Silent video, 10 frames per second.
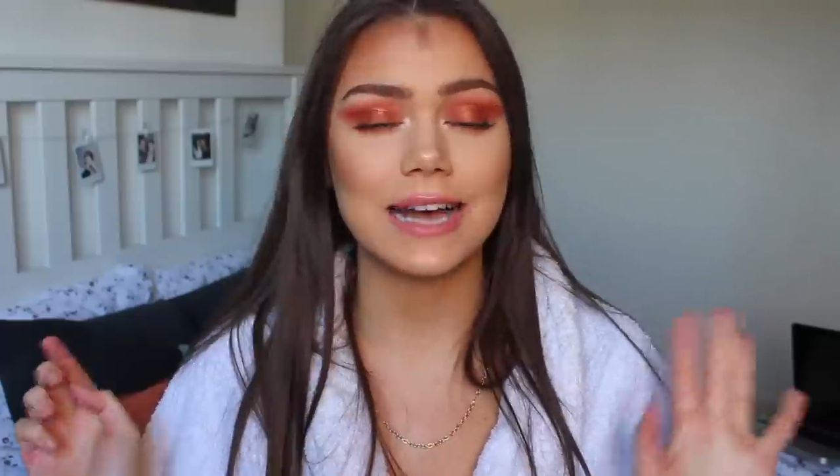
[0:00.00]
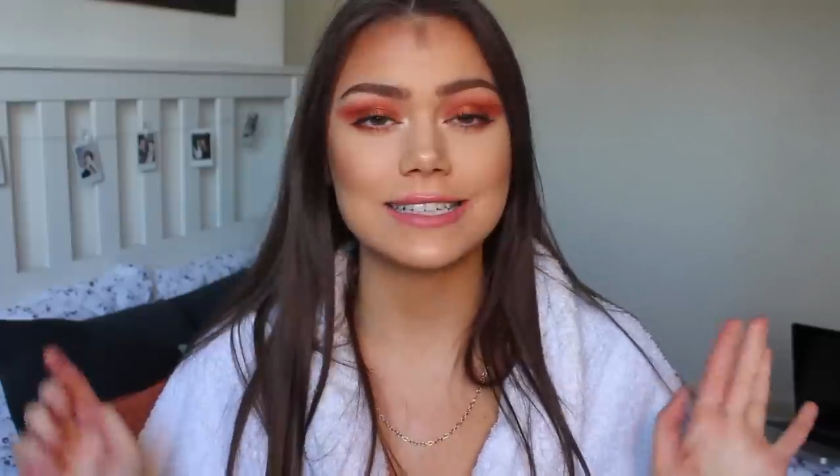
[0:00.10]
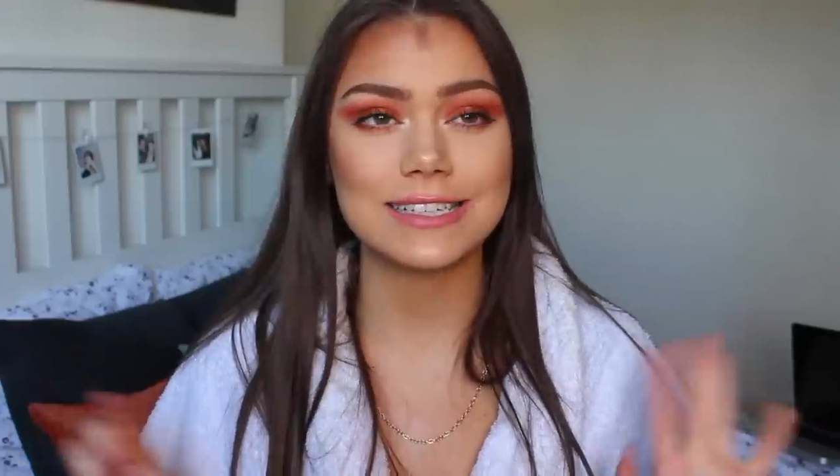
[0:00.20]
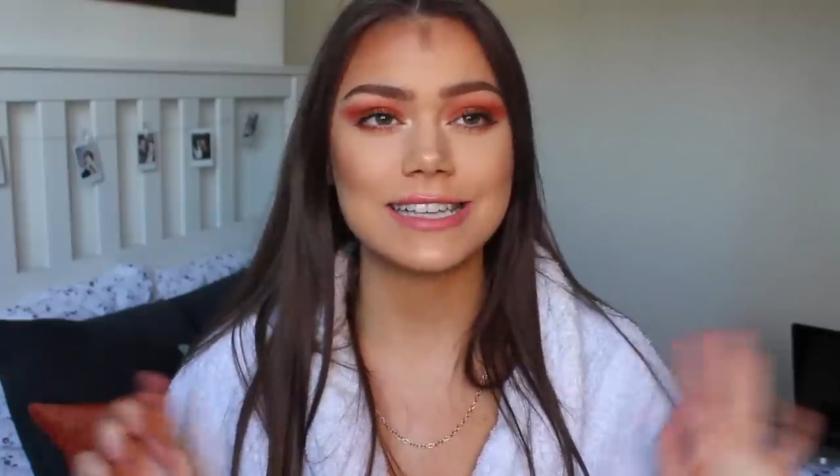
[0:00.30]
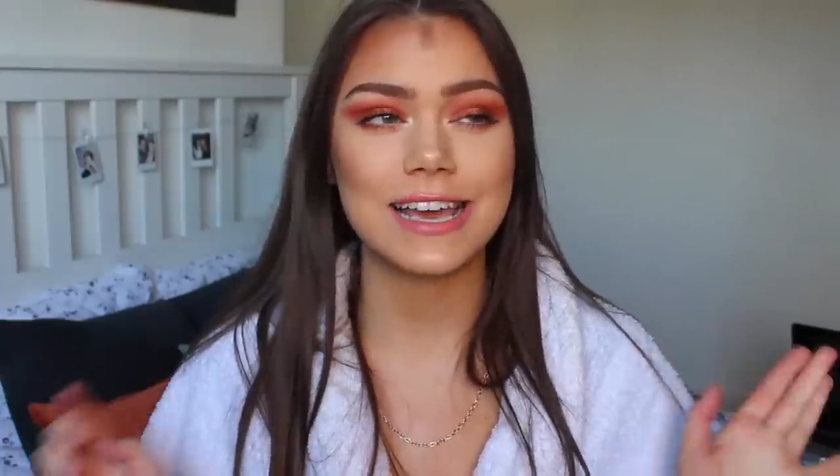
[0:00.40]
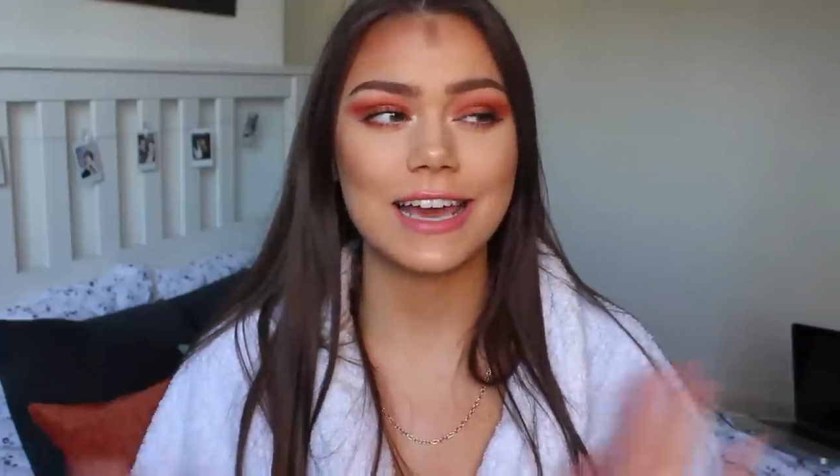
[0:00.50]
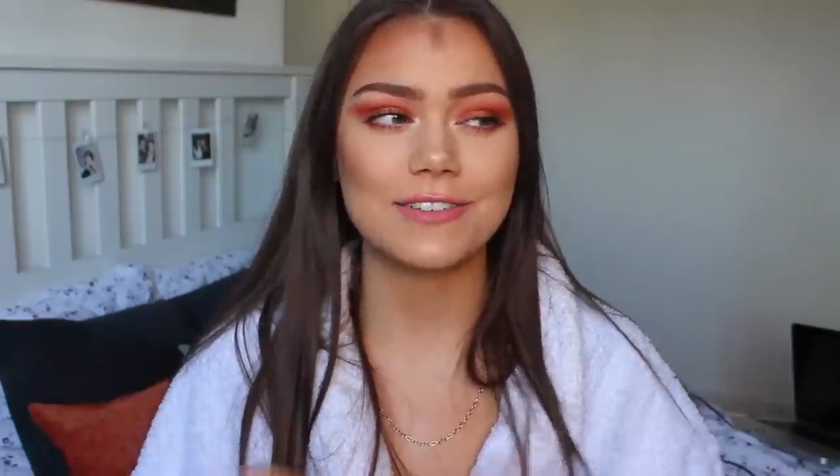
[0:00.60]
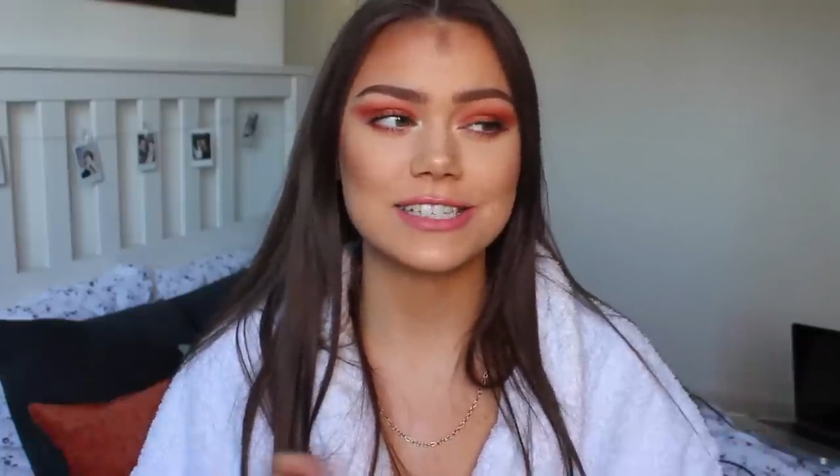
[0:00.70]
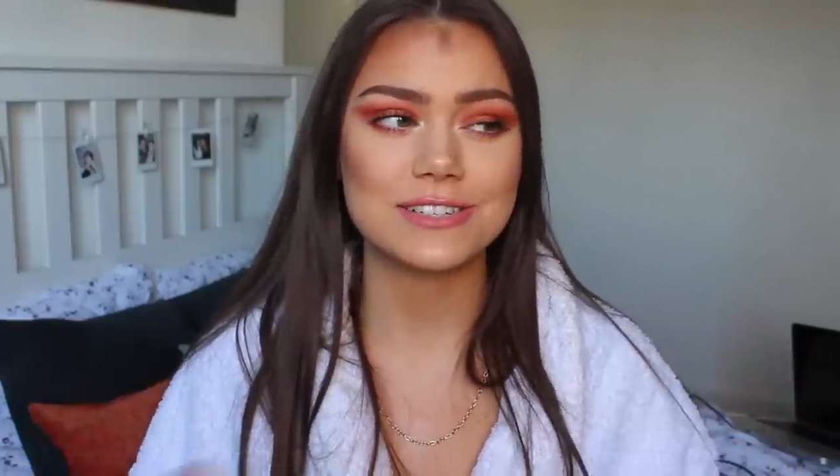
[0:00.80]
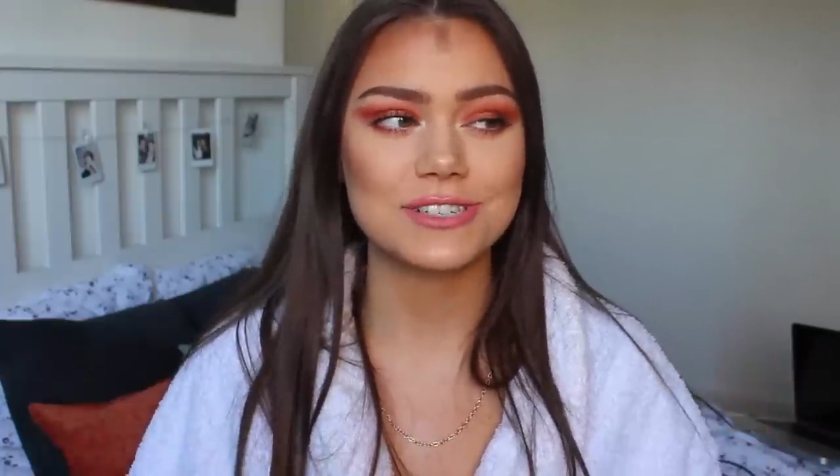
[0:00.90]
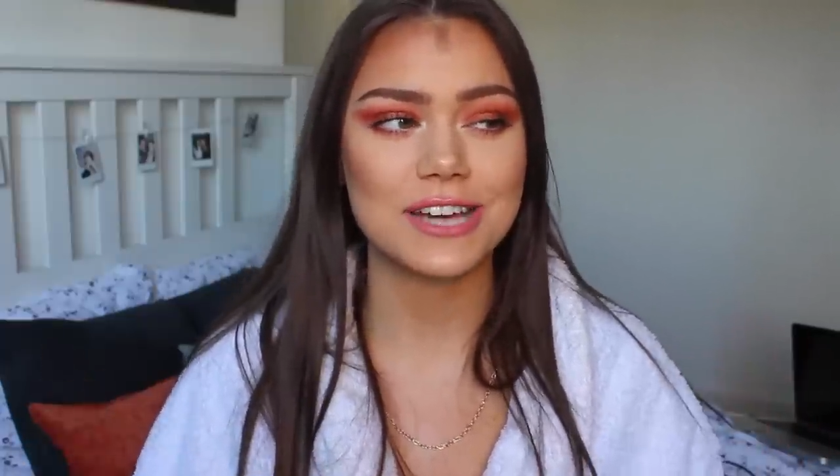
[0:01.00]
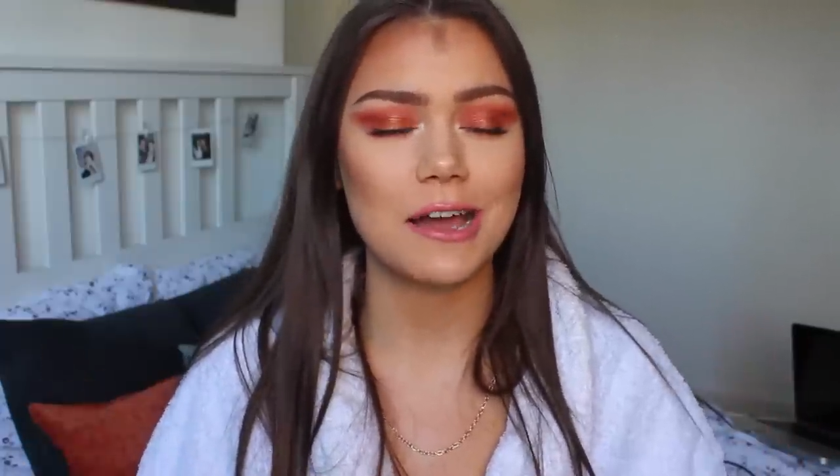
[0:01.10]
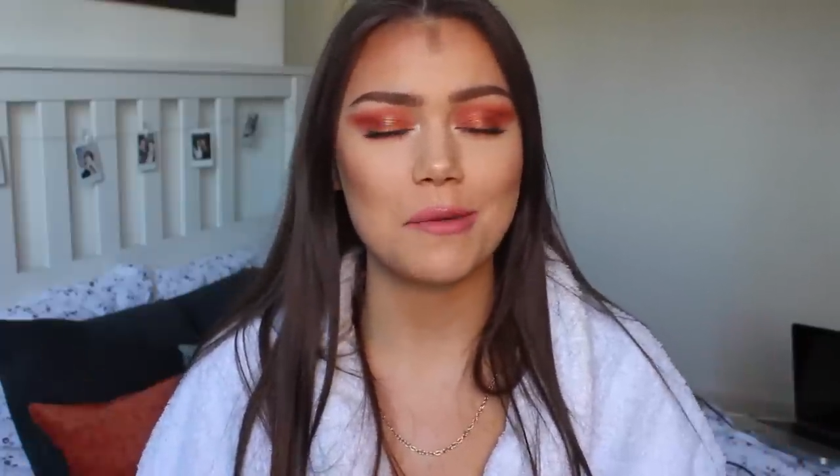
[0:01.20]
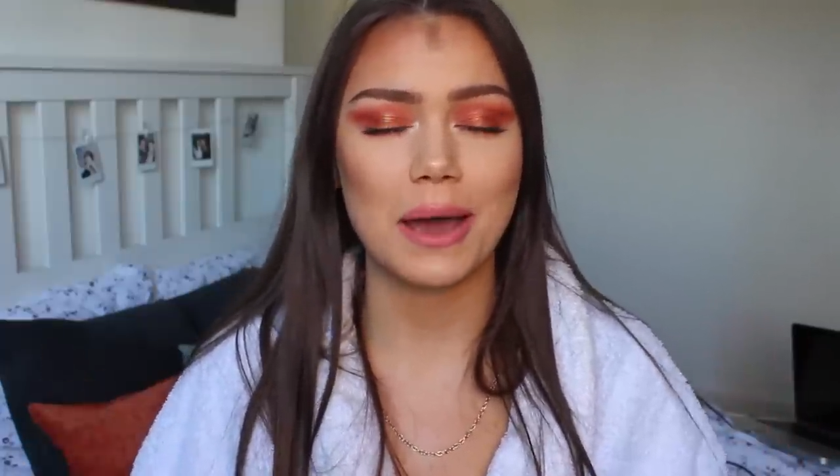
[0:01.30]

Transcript: As I say every single time,